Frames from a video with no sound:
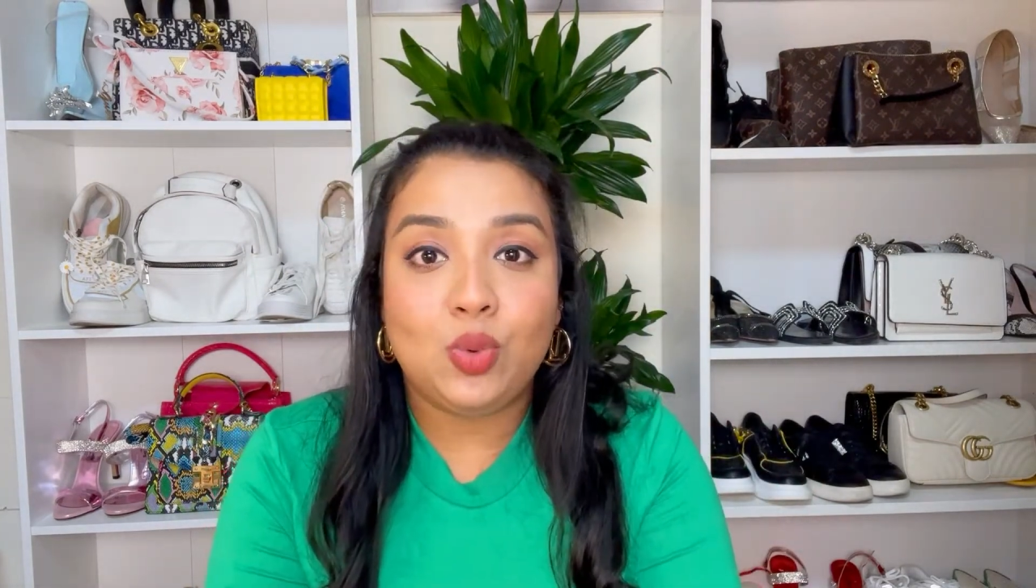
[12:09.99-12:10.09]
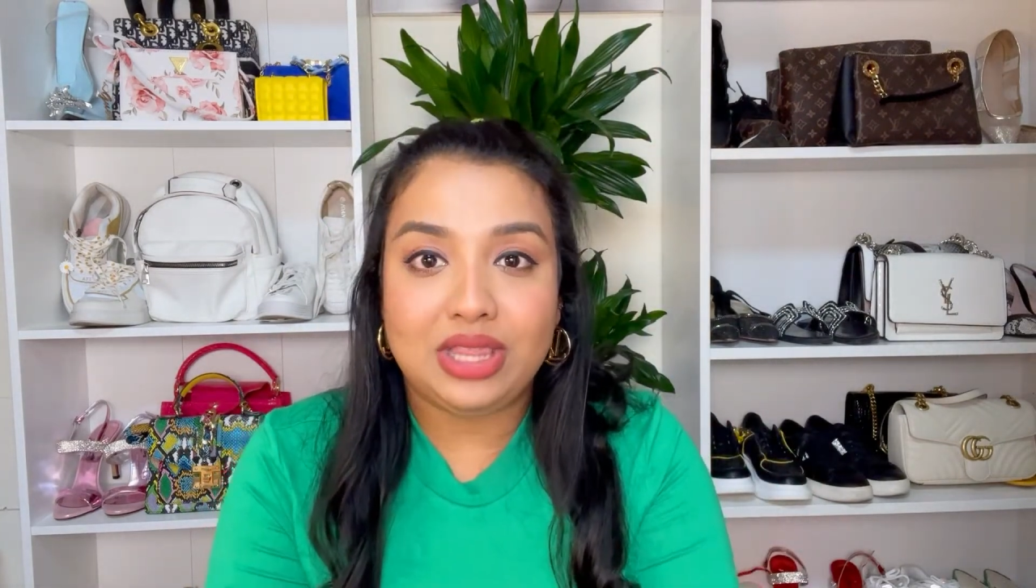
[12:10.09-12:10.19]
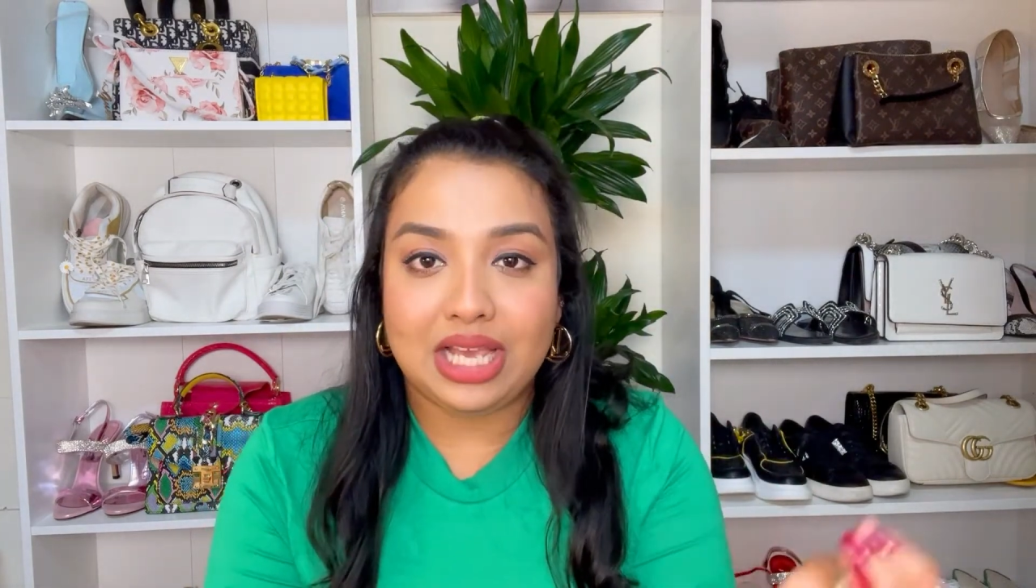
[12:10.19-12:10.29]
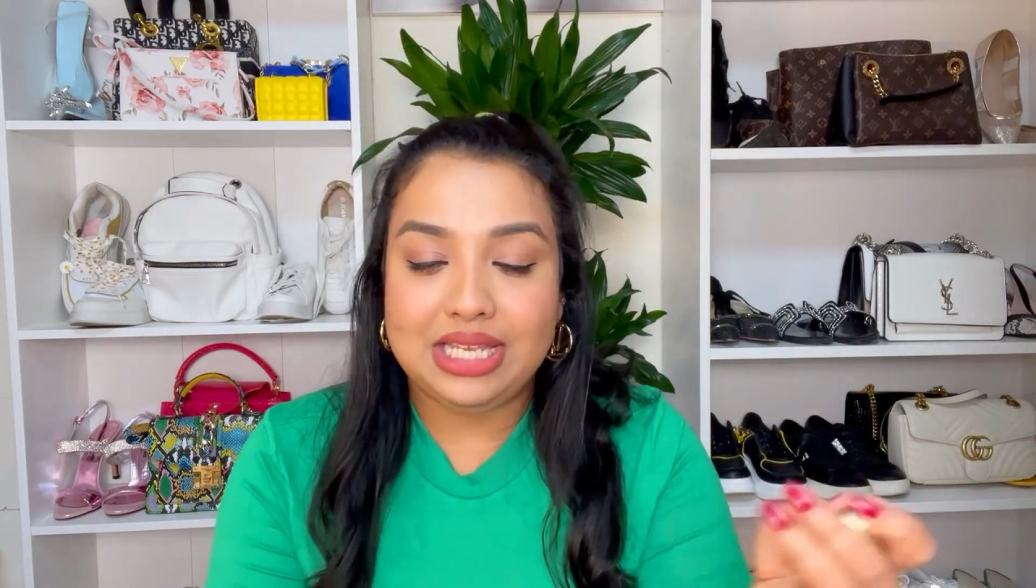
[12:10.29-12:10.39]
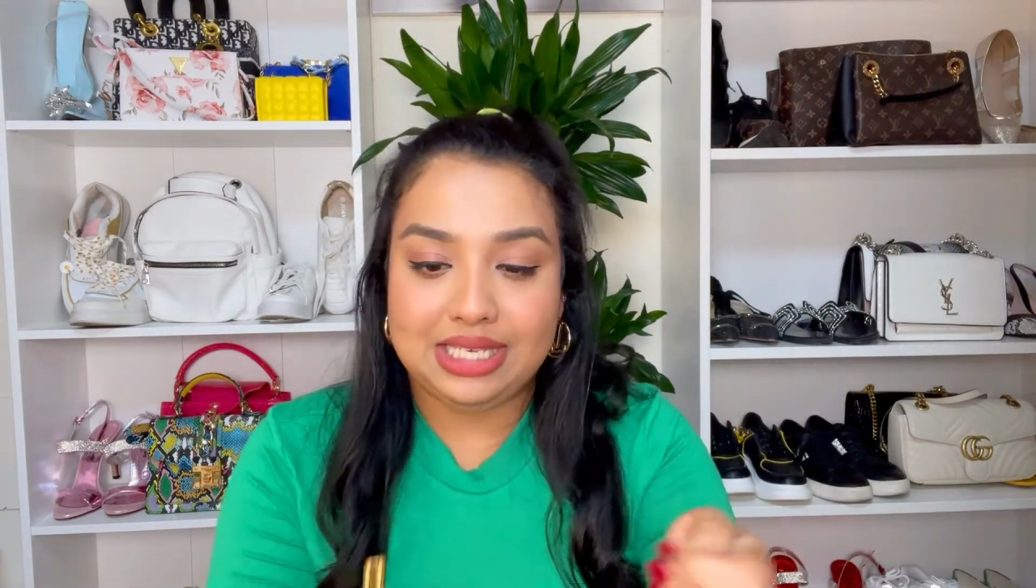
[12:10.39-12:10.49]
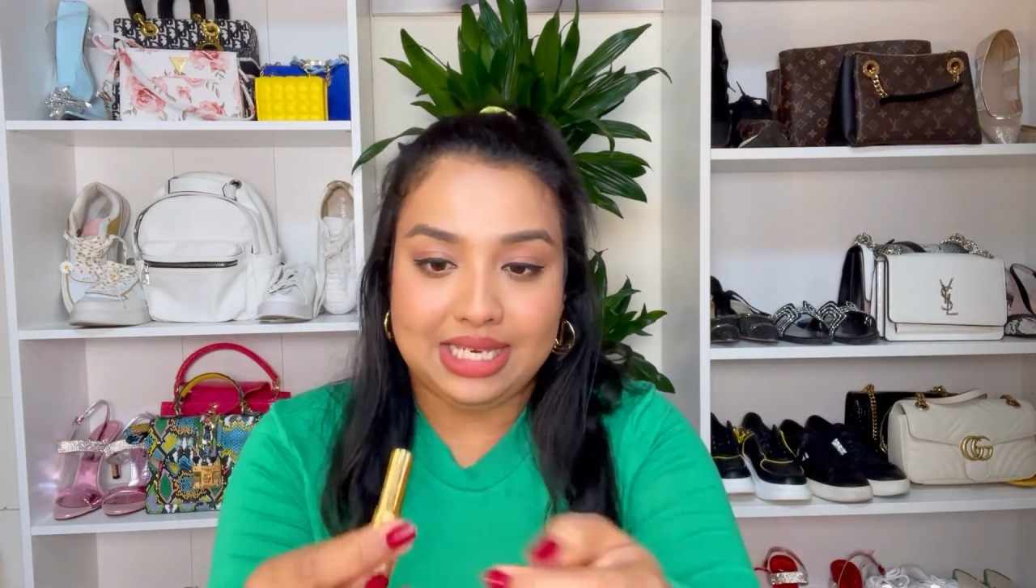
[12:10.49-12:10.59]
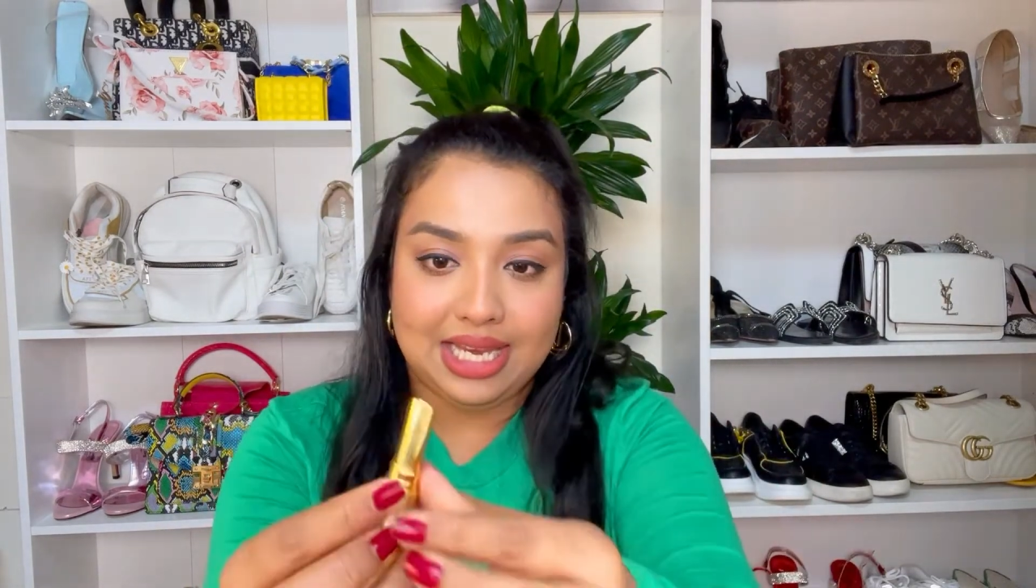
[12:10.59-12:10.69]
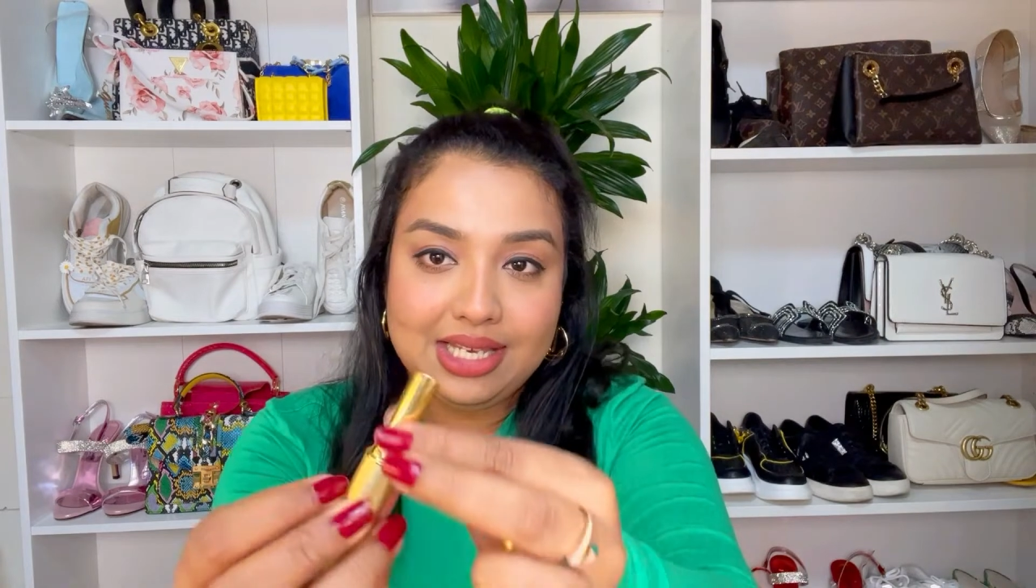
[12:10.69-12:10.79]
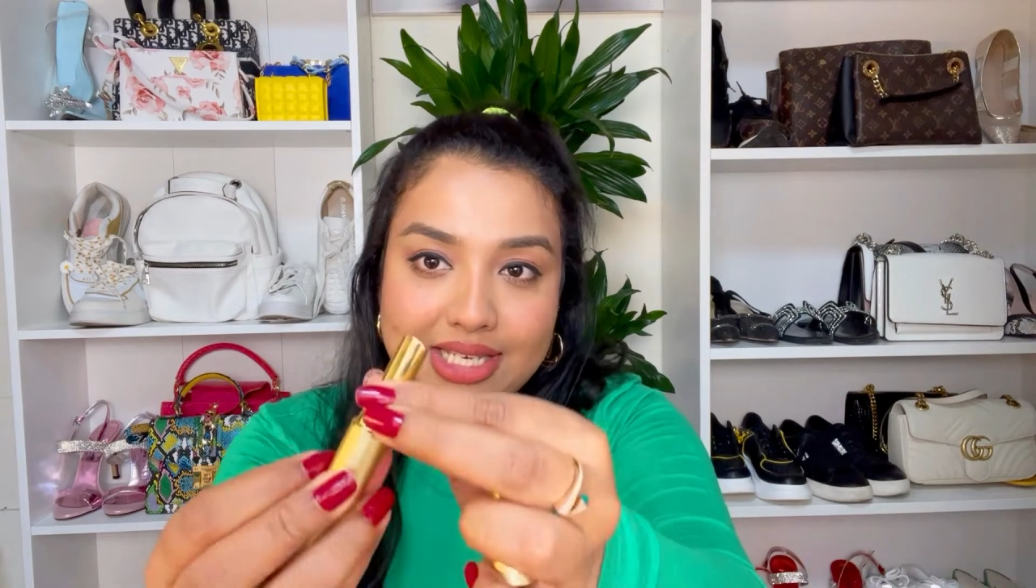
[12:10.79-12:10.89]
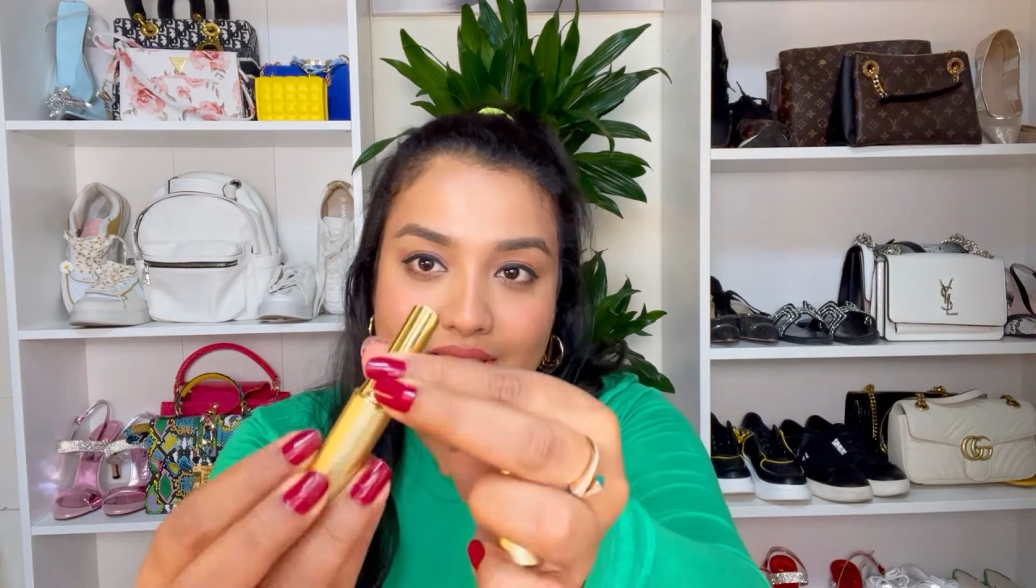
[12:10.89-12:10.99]
with a
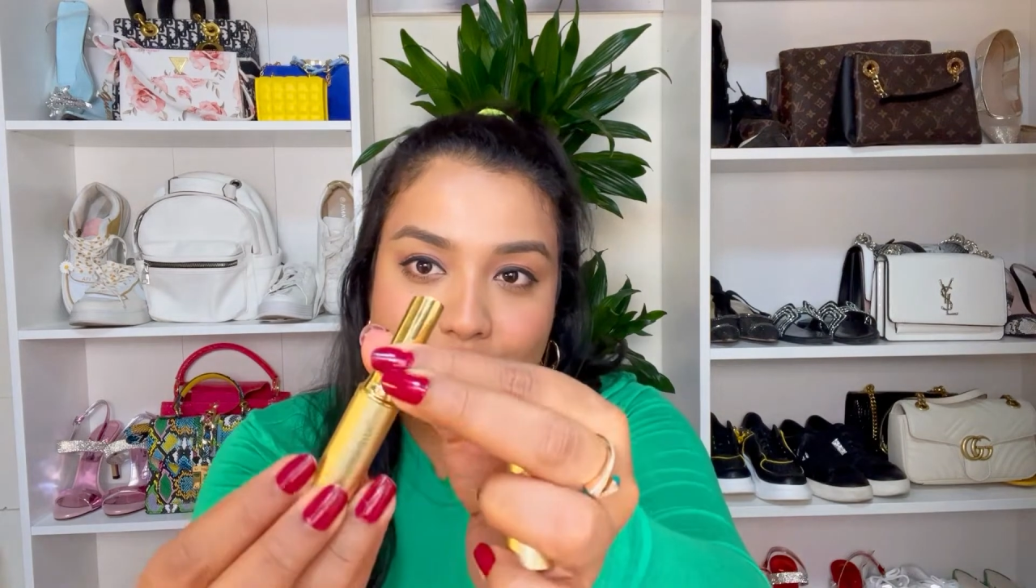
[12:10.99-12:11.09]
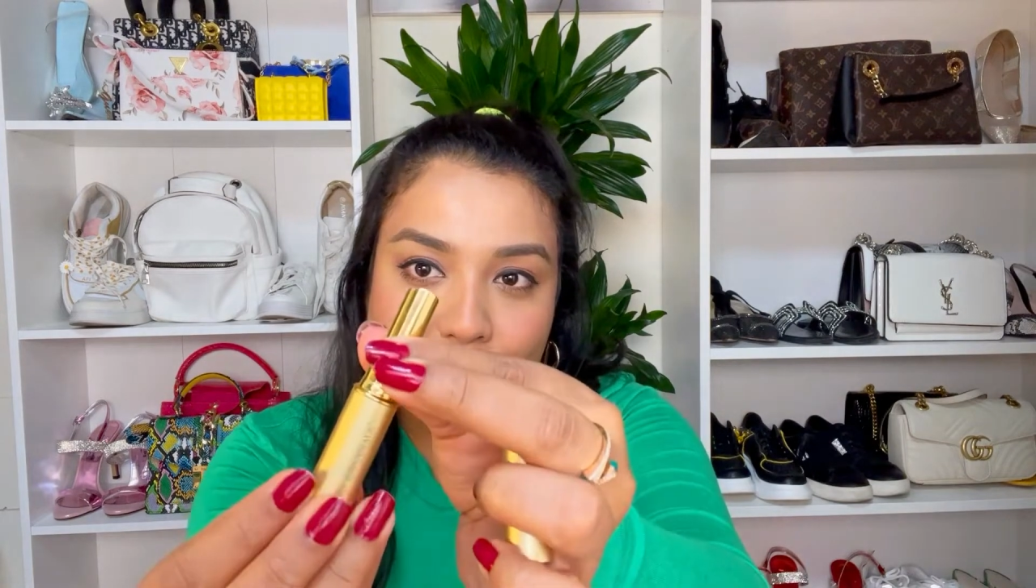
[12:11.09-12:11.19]
tint.